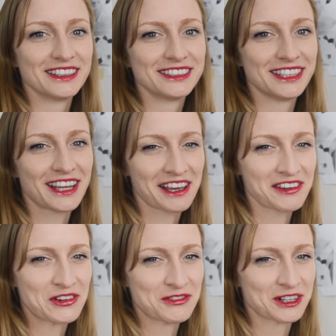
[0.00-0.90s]
Did I
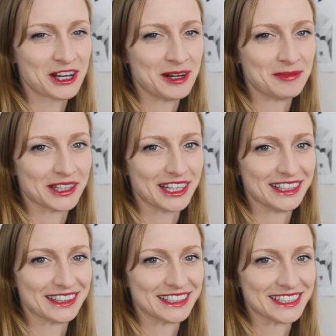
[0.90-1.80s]

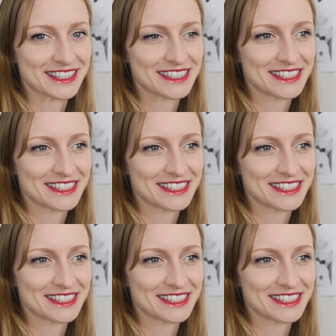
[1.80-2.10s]
overcomplicate this?